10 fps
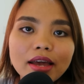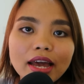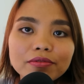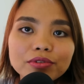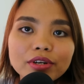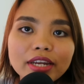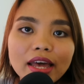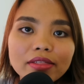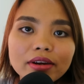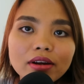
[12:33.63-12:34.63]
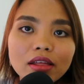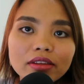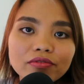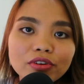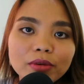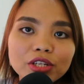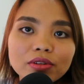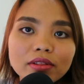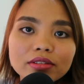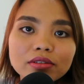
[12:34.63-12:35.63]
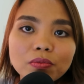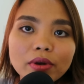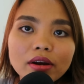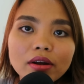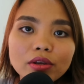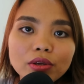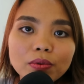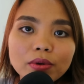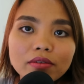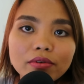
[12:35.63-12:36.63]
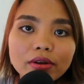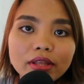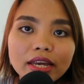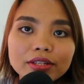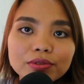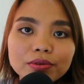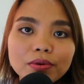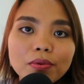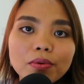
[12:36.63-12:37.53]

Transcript: After gathering all the information, this is where you give her the answer.